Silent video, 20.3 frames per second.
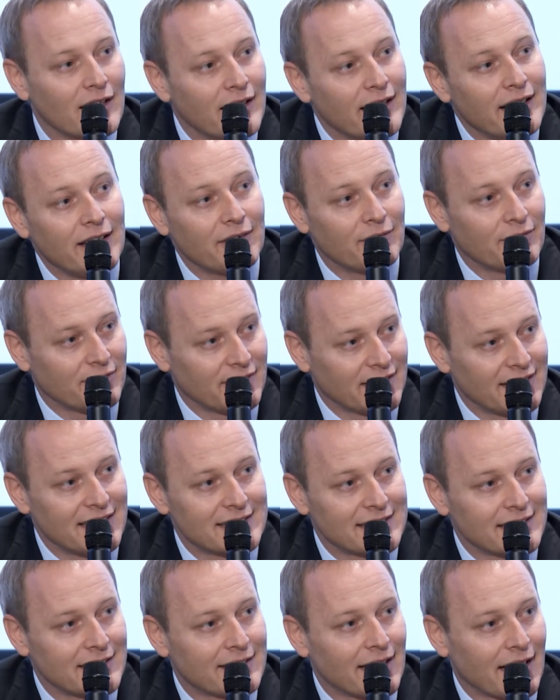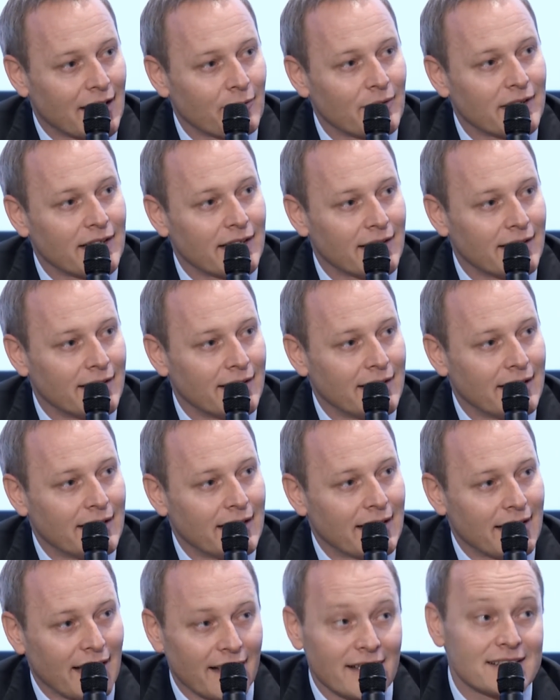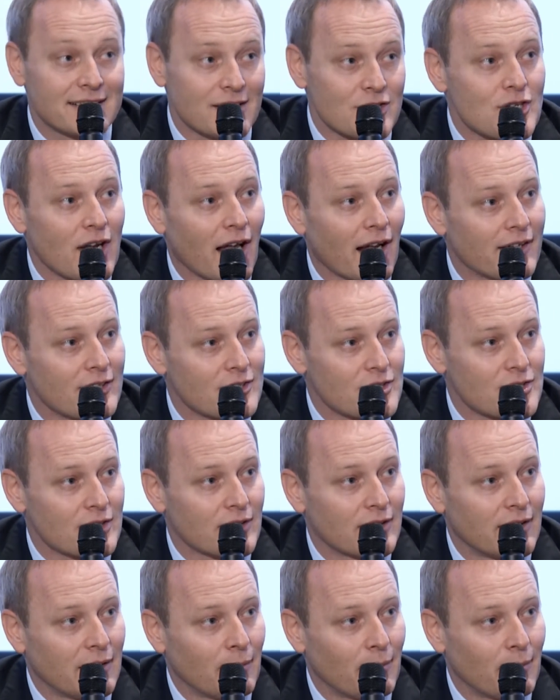leave this integrity, then it's a challenge.